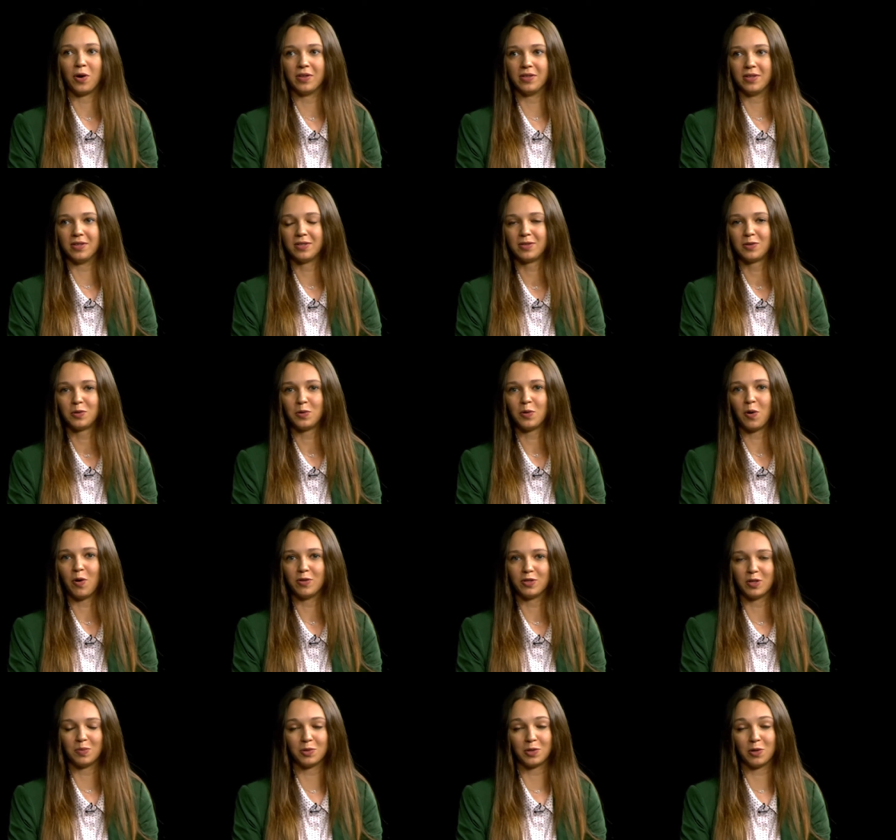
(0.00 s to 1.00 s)
these two
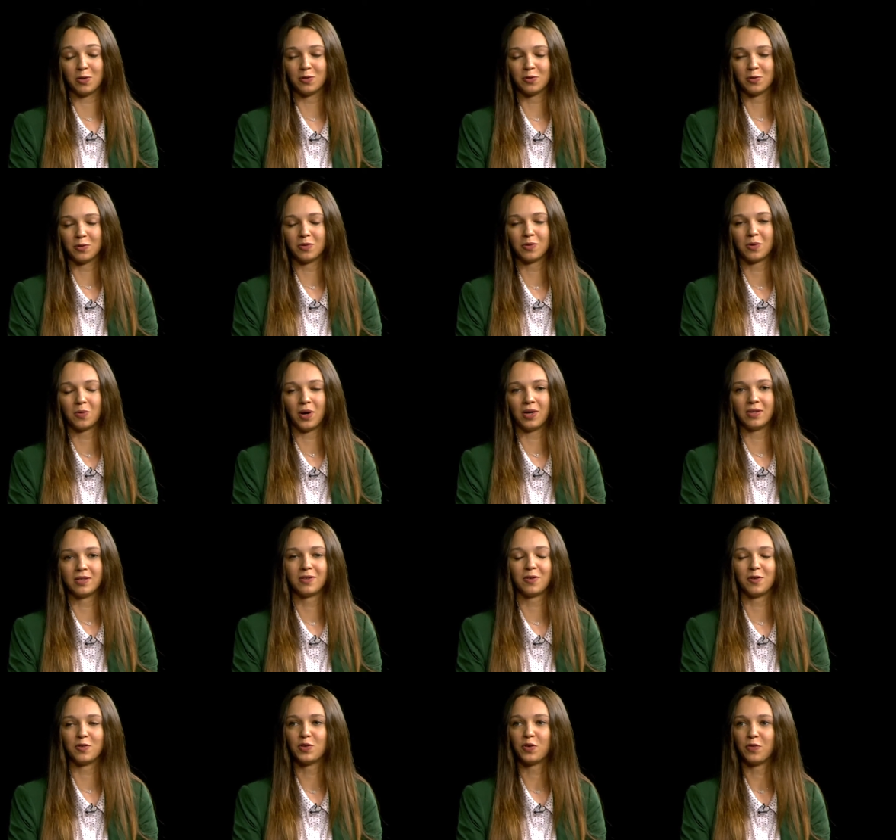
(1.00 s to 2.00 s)
concepts also quite
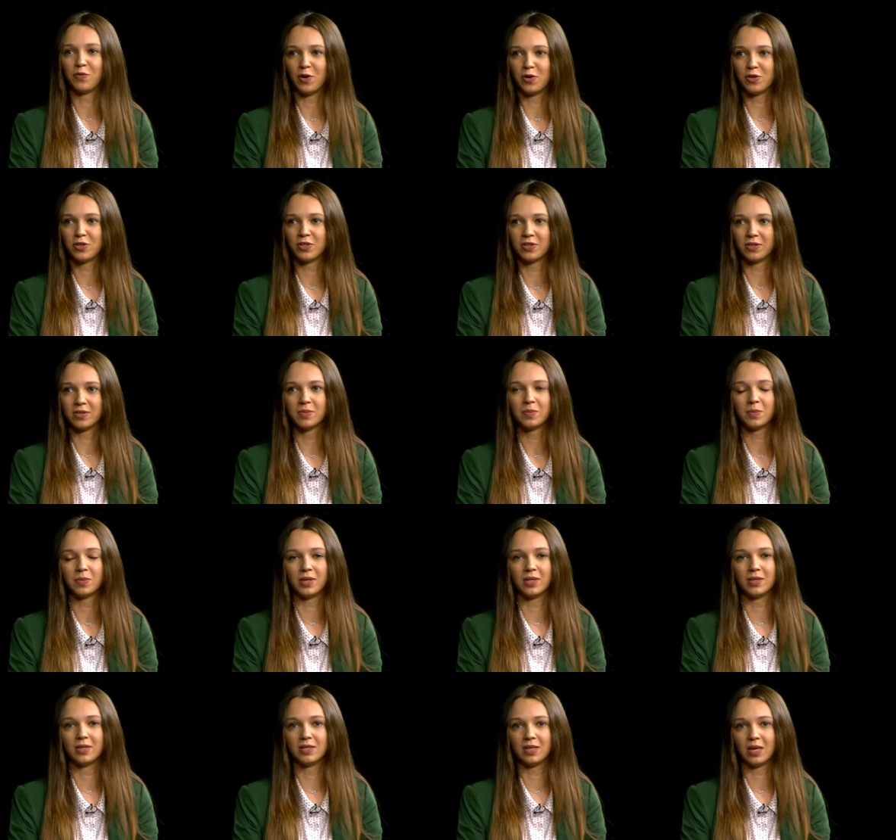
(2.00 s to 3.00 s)
controversial, but
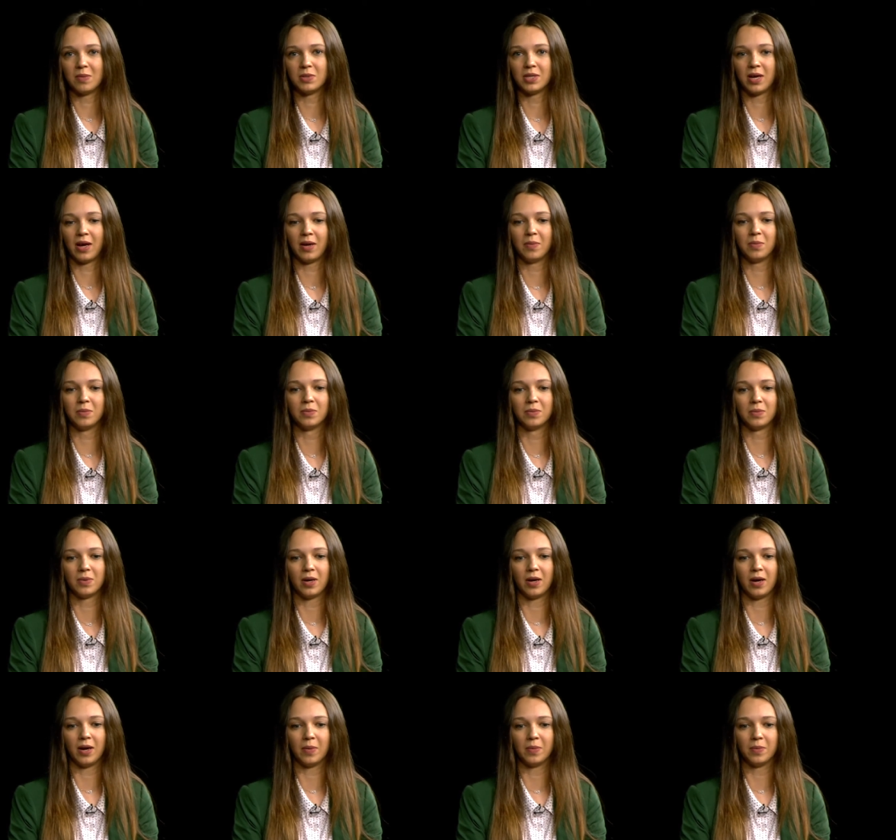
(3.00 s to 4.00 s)
at the same time,
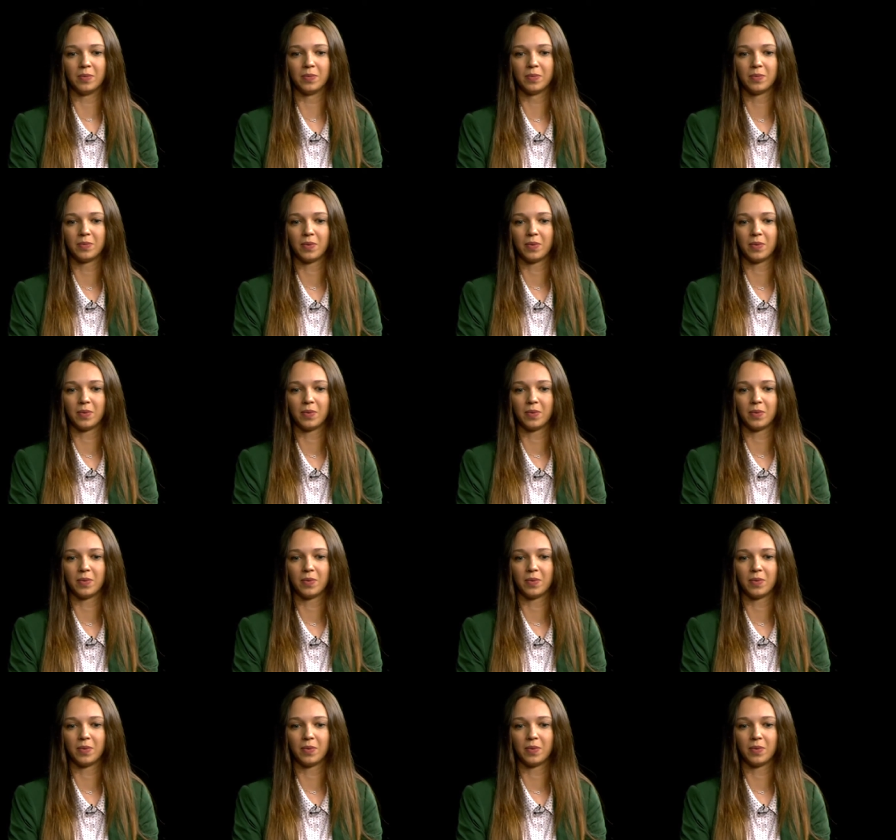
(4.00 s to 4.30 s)
um,